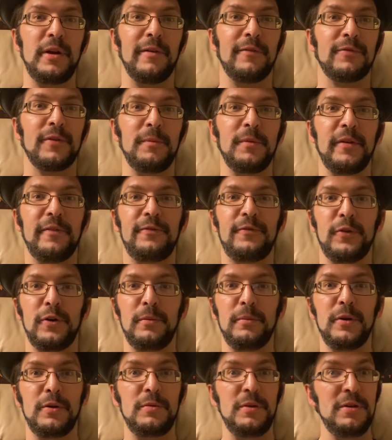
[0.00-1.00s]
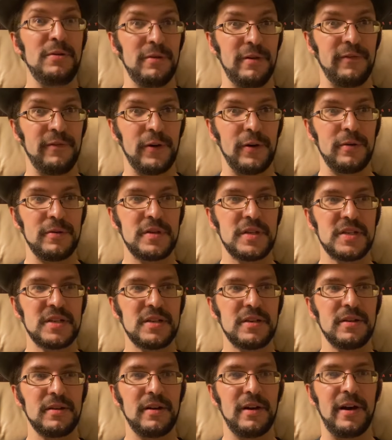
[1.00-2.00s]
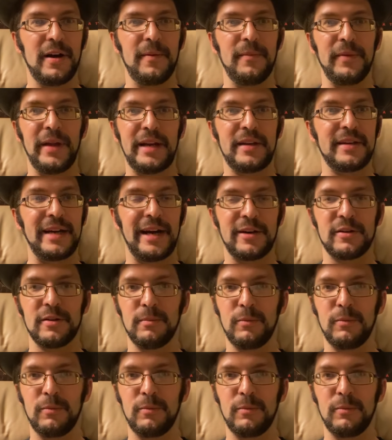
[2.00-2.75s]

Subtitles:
from the Full Moon Universe, like Dr.